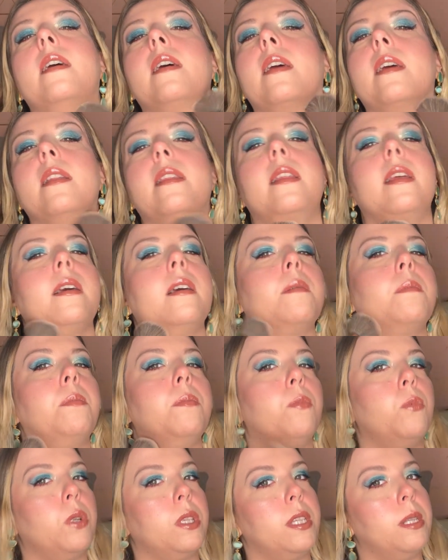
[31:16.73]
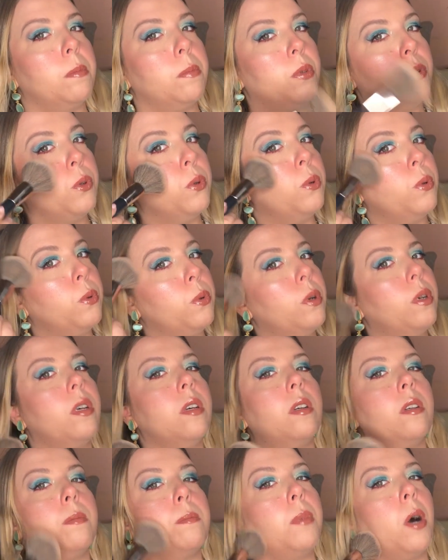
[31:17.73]
I think with the blue
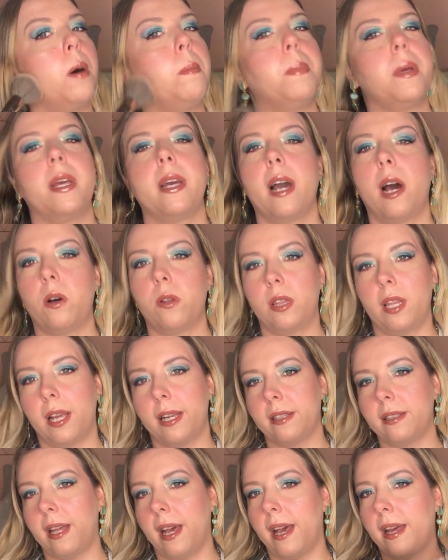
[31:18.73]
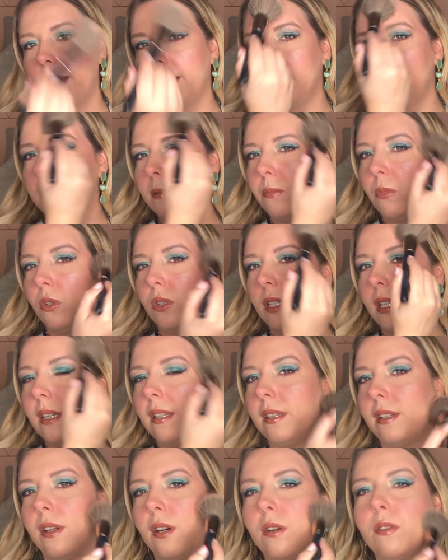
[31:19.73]
popping out like that, it's more than
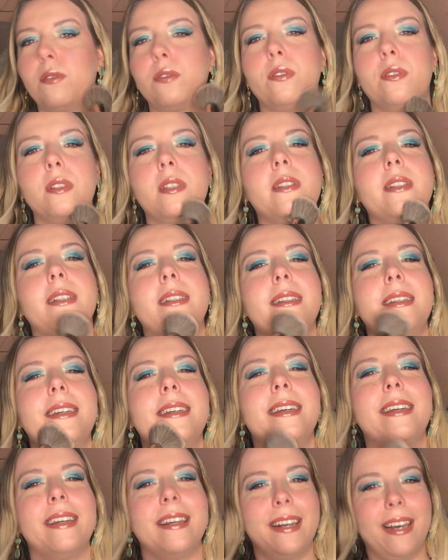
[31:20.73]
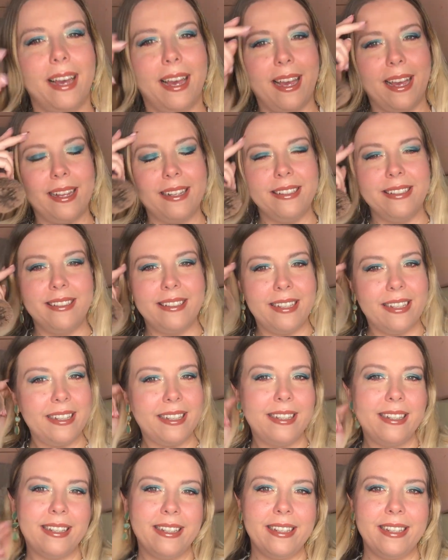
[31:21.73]
enough. And
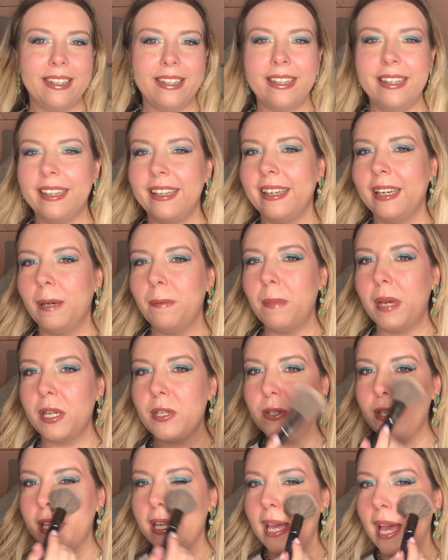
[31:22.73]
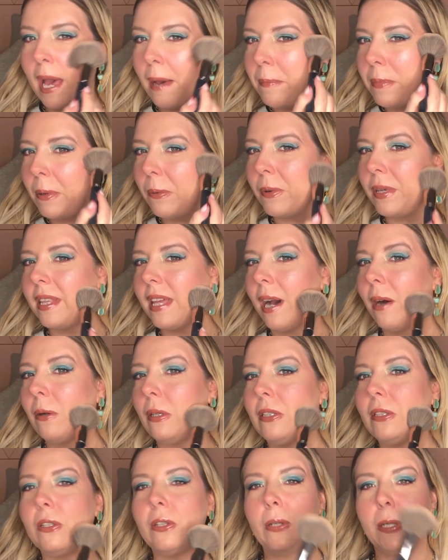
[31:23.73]
I'm actually happy with how
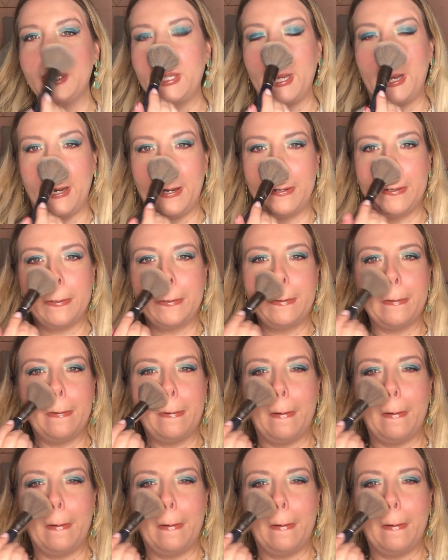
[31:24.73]
it turned out.